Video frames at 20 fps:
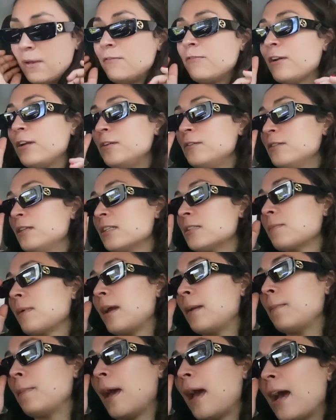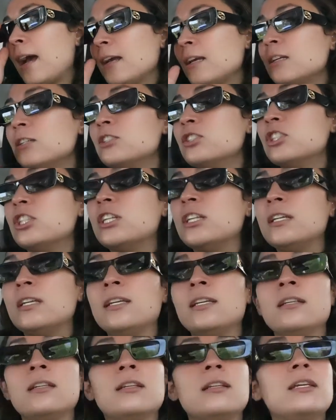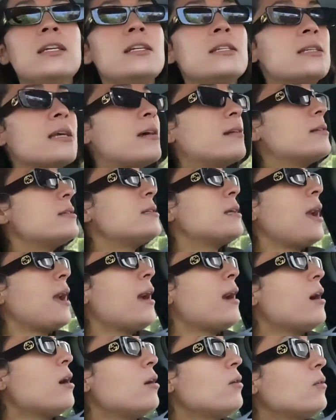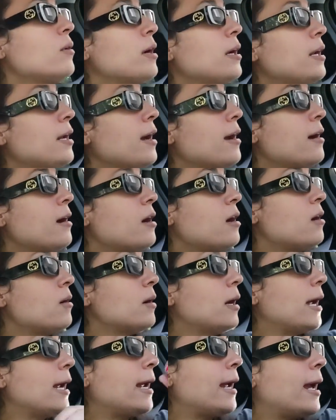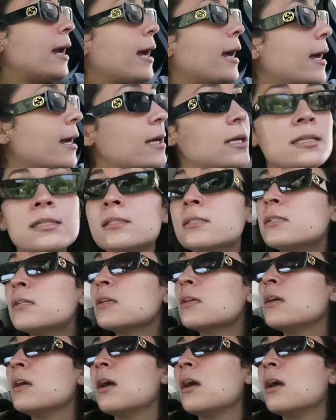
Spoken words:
my friend who does my packaging, he's out of town right now, and